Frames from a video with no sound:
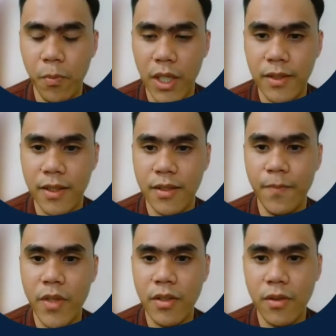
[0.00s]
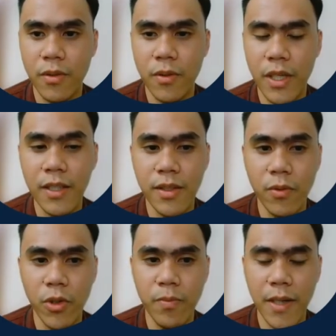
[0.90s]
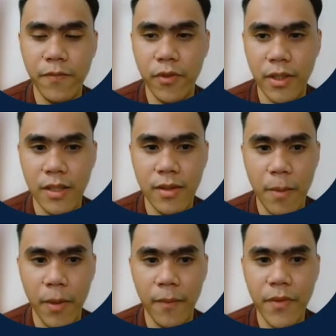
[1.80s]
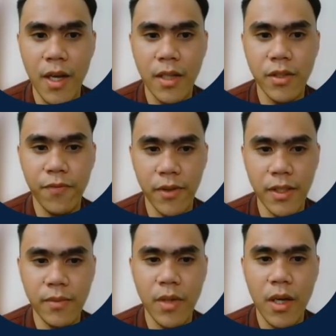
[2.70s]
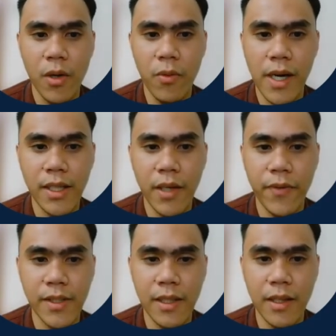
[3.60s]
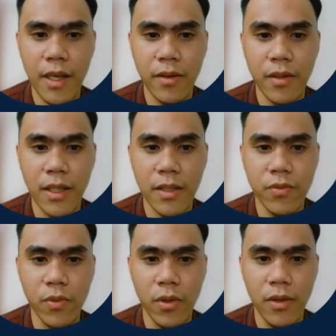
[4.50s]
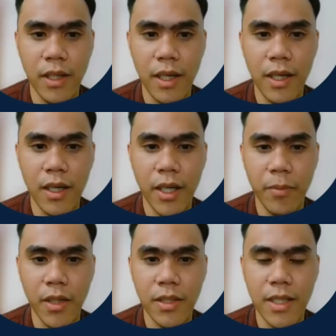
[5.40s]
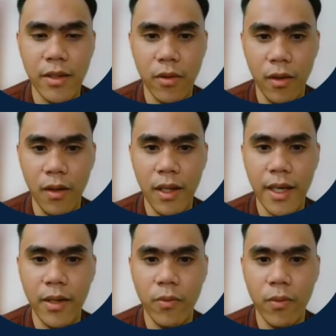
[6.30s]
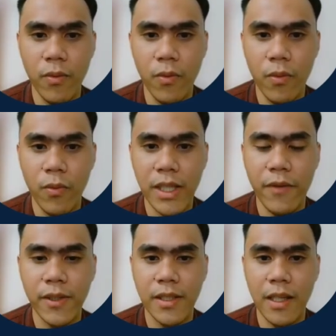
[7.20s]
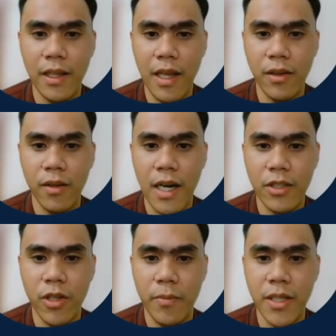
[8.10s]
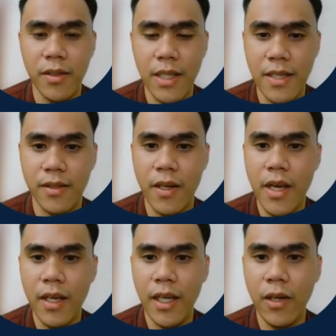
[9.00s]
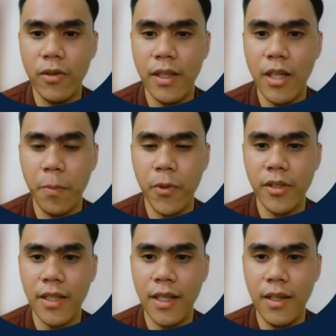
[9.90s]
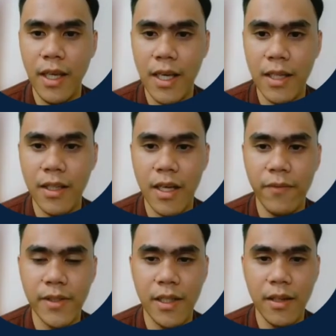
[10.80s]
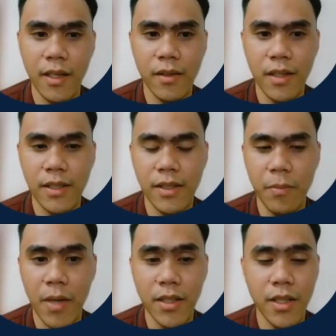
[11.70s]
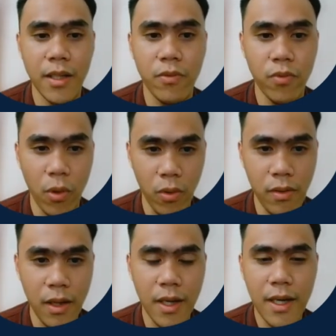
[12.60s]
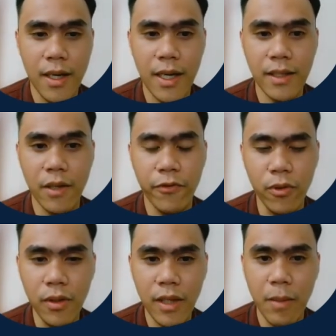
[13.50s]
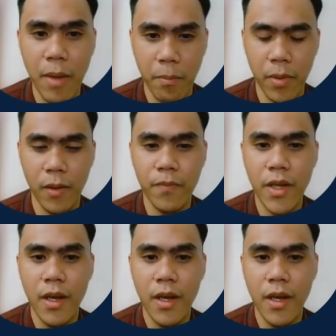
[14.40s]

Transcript: process. So here's the roadmap for this topic. So first, why the facilitator is rolled emerge at all, and what a facilitator actually mission is, including the important idea that a facilitator is a marginal role, not a full team member.